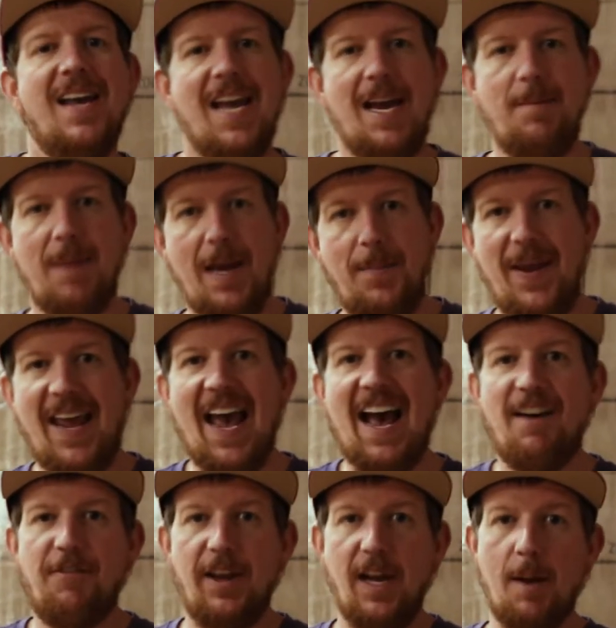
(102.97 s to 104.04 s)
and maybe
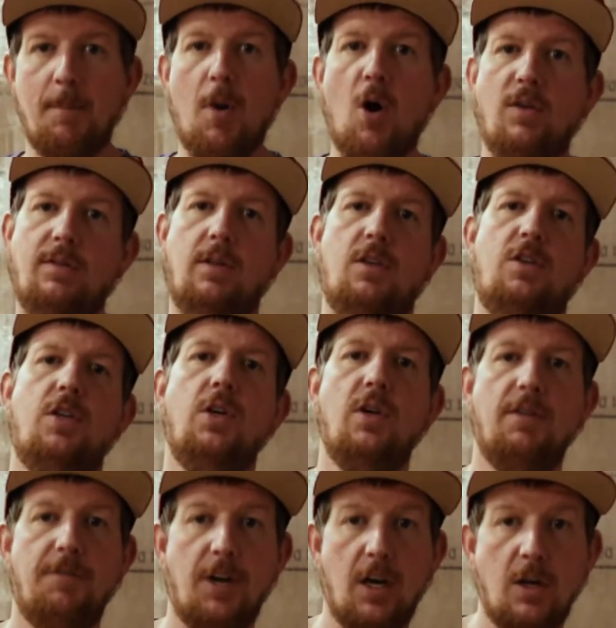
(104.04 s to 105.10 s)
having a multitude
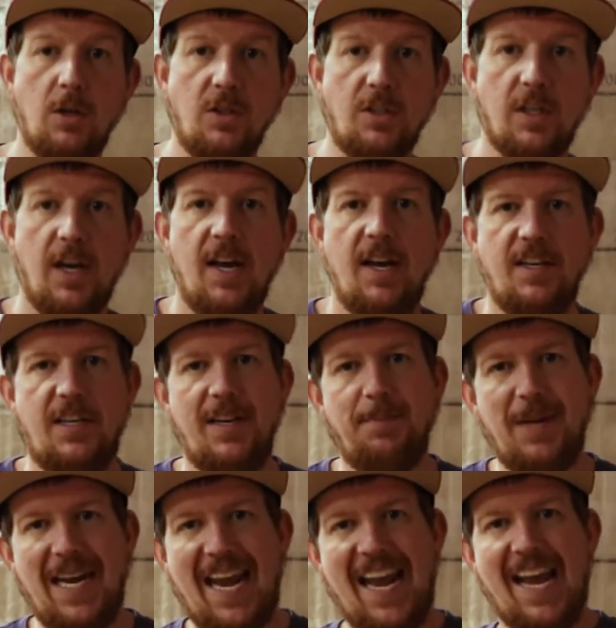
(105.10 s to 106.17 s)
of those to
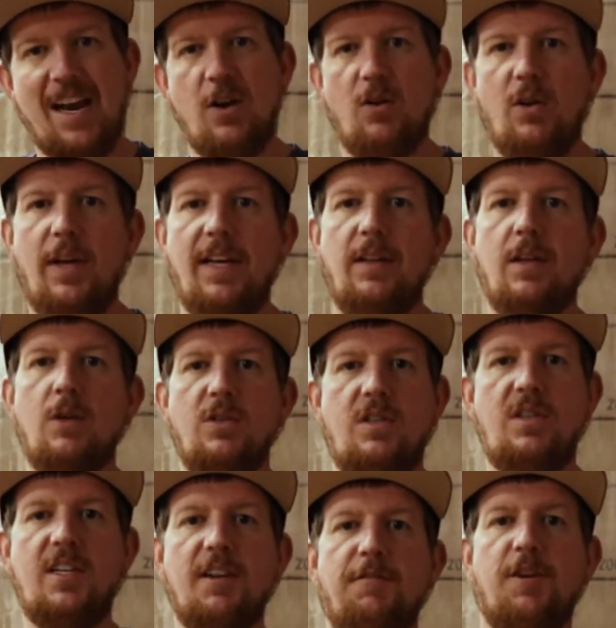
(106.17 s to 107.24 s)
be handling those
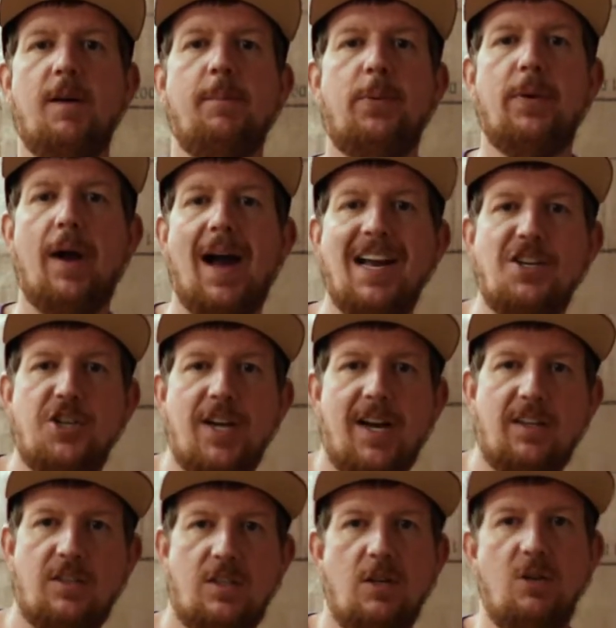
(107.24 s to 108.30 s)
different
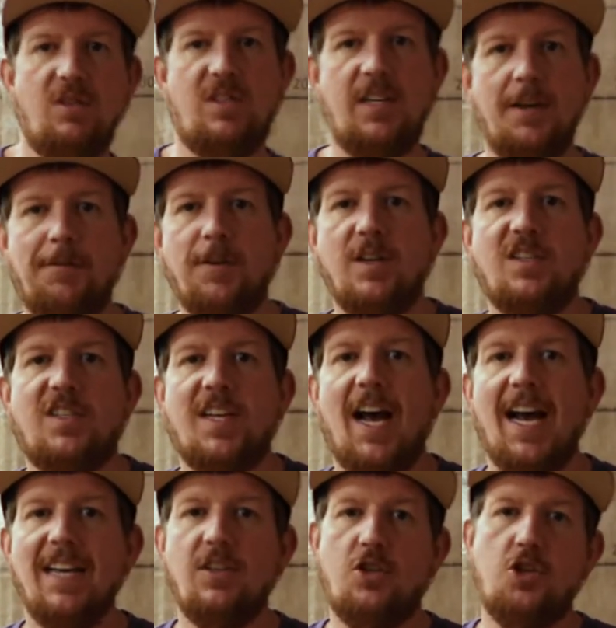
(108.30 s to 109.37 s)
projects, those different
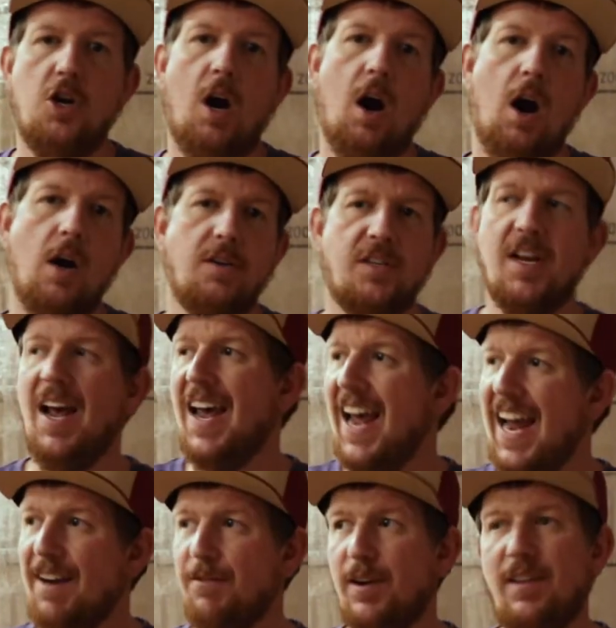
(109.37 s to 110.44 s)
size jars.
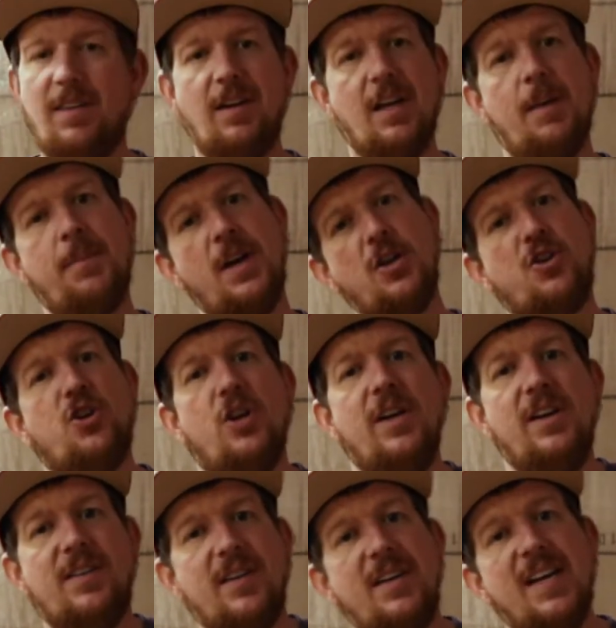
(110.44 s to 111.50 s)
Everything I'm going to show
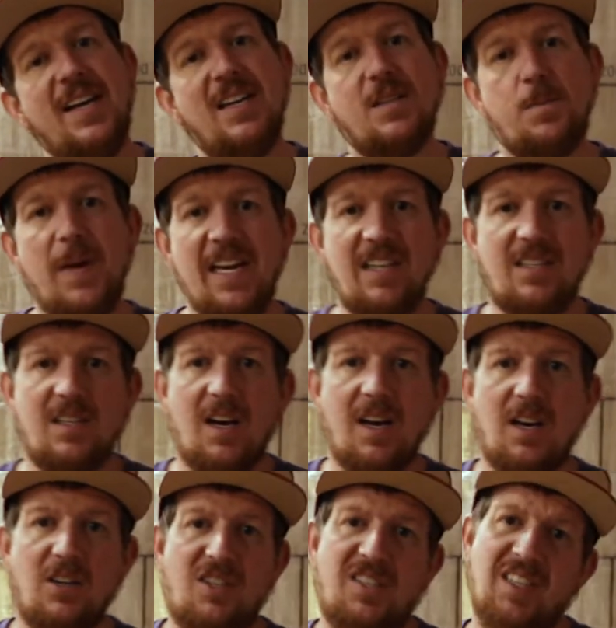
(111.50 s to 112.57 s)
you today is based
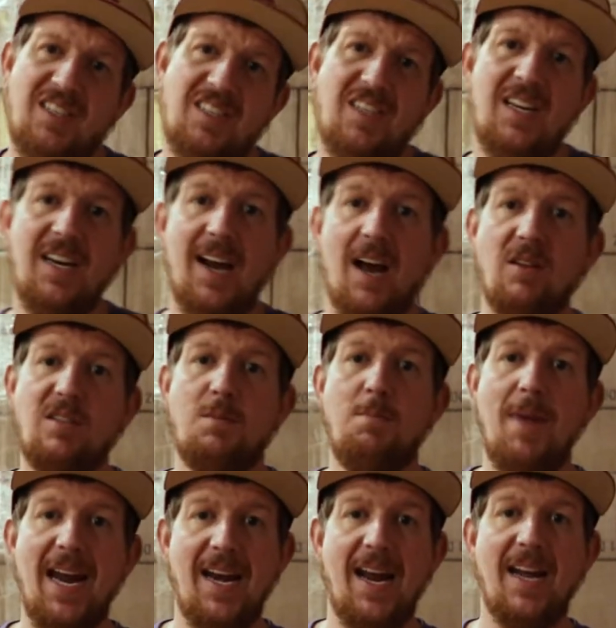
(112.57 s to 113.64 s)
on our 16-ounce
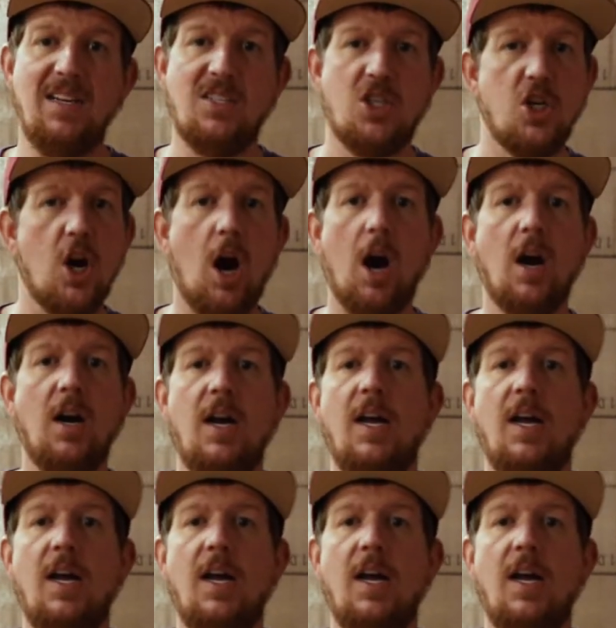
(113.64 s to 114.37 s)
mayonnaise jar.